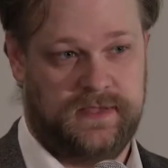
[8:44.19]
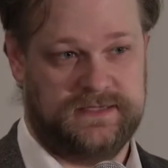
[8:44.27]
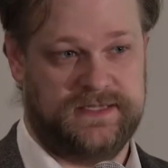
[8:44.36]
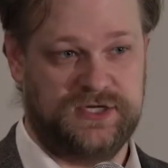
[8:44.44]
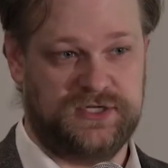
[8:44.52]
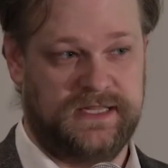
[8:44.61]

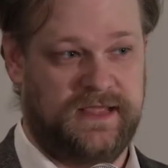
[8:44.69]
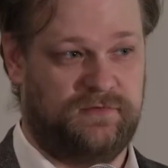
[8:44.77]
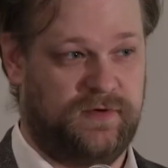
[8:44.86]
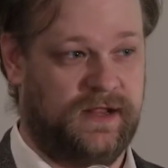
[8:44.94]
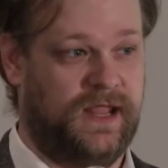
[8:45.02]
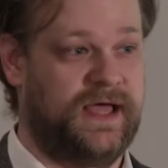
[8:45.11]
Essentially,
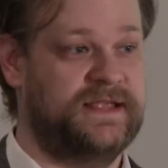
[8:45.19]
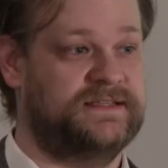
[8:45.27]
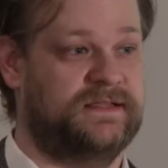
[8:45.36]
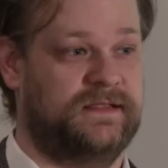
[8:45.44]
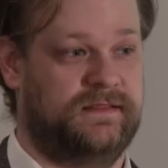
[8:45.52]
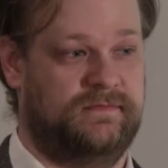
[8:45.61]
they've
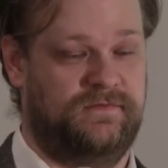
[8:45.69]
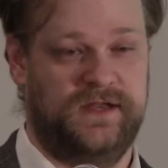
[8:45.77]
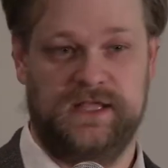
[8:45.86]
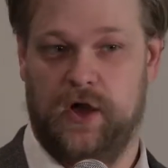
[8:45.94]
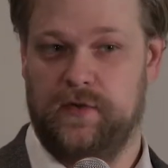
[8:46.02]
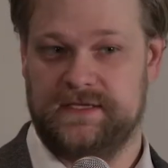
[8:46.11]
realized
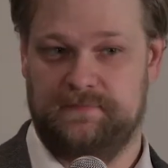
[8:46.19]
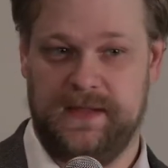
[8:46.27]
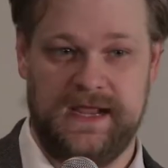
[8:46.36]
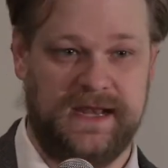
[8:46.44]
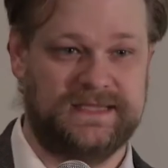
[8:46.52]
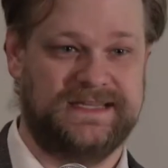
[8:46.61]
video is,
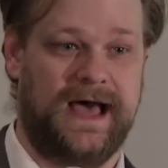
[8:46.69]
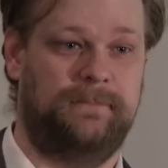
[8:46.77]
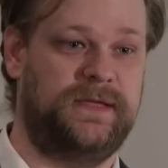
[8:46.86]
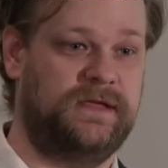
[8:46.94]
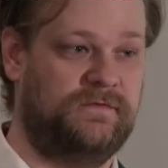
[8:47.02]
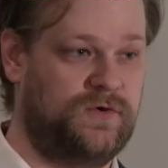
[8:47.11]
be, is
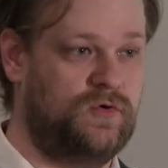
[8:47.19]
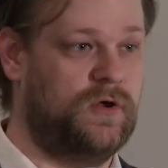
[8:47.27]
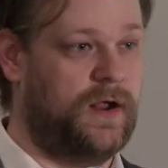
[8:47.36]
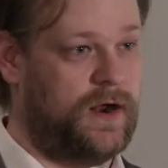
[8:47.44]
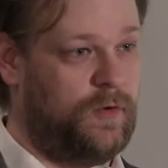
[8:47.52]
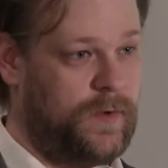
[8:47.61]
not being
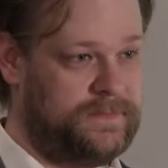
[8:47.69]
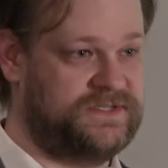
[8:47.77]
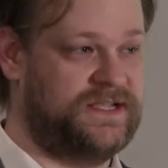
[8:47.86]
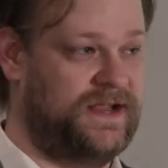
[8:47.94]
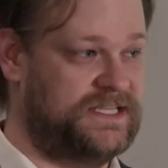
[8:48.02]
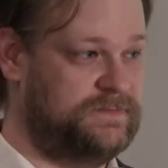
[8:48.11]
viewed on our
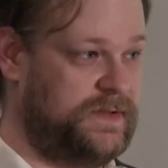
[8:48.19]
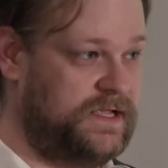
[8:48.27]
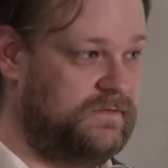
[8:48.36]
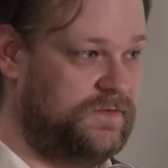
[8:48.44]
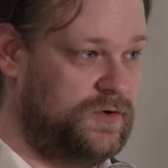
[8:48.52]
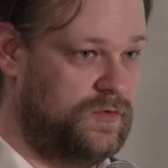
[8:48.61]
website. It's
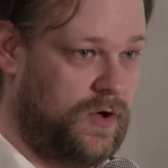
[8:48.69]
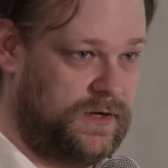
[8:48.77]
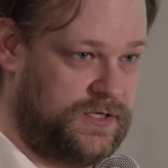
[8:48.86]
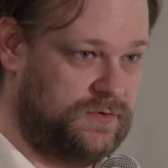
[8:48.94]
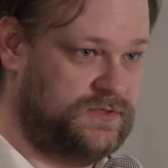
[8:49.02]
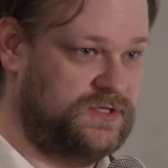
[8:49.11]
being viewed
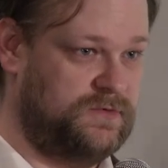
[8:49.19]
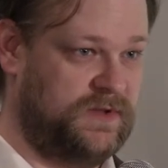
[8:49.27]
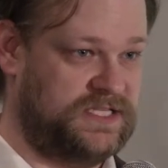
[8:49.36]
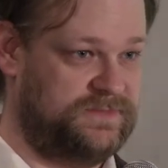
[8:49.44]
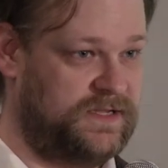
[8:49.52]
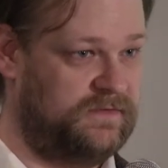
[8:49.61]
on YouTube and
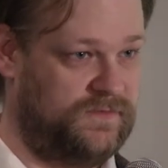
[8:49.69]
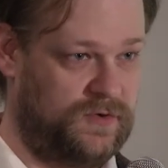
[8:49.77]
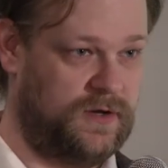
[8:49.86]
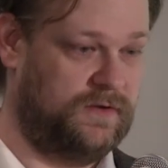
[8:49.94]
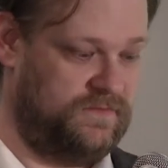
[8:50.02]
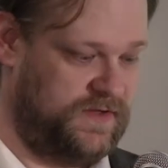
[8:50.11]
it's being
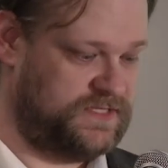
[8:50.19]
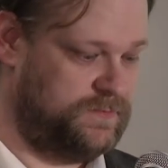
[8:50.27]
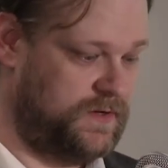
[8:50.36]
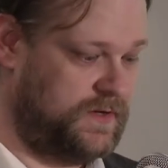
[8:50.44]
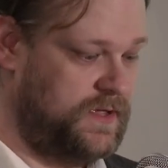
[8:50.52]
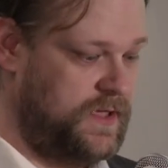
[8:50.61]
viewed on
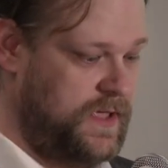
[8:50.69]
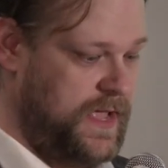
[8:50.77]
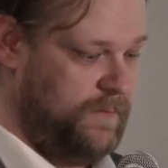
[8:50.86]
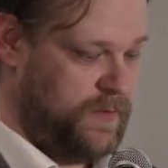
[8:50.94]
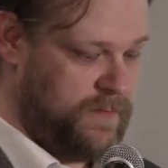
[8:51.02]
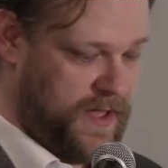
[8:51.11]
Facebook,
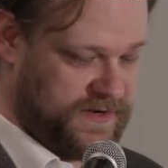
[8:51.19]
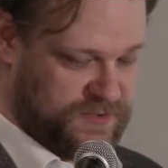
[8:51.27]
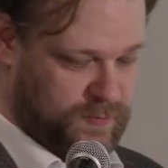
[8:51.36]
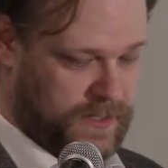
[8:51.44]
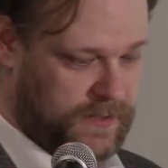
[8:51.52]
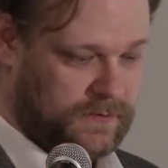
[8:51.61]
and we might
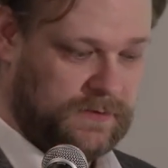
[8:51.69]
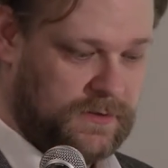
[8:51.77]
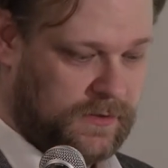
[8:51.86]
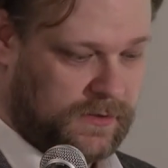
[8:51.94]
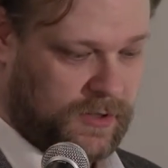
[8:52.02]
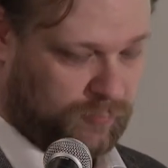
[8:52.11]
as well
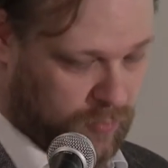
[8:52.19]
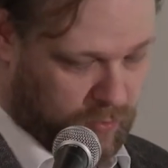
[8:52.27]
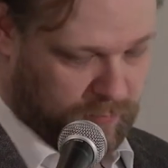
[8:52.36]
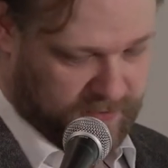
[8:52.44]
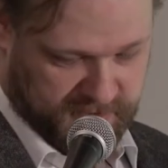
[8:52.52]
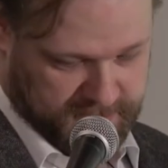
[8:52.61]

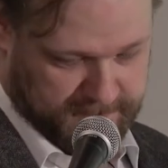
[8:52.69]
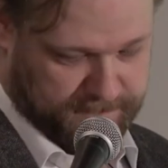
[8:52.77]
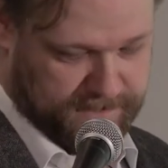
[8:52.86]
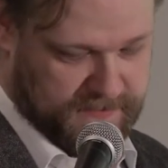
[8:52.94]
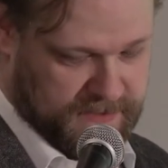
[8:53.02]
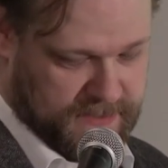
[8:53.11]
roll with it.
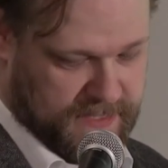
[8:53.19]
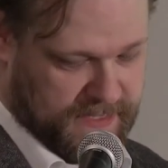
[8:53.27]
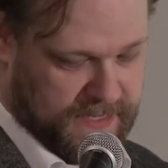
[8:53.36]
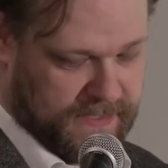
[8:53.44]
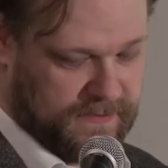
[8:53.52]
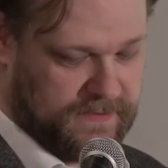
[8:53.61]

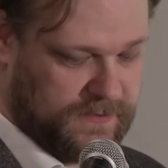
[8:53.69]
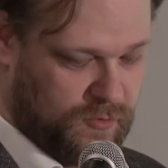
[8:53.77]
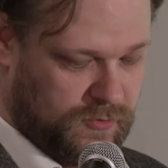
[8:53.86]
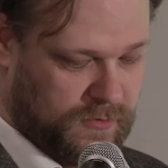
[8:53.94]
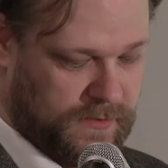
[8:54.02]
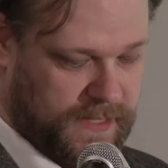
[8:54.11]
Again,
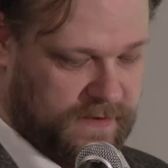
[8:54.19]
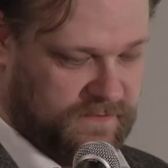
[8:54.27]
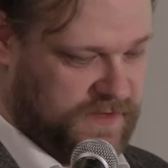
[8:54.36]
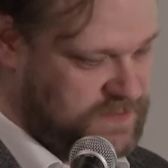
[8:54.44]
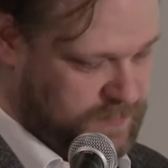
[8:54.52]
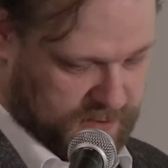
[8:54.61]
Google and
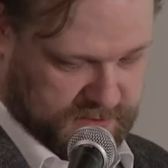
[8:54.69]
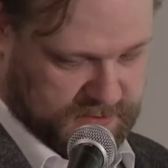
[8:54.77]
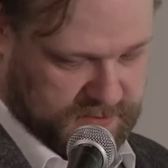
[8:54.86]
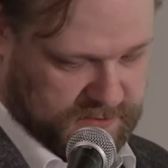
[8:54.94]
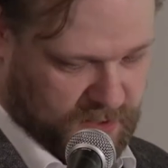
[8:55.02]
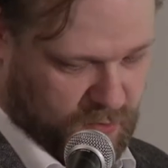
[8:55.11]
Facebook
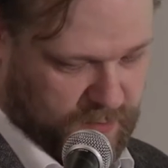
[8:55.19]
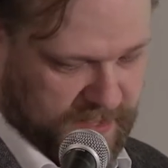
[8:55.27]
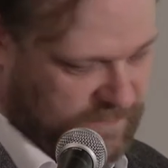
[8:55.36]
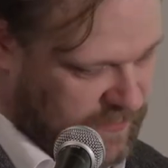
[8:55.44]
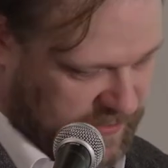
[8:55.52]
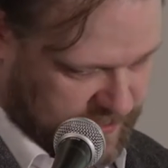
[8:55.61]
own
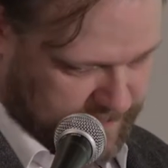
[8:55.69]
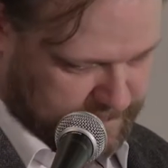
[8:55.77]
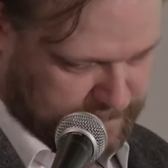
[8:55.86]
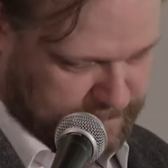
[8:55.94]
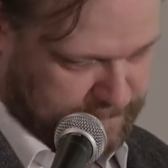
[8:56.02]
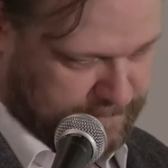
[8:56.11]
everything.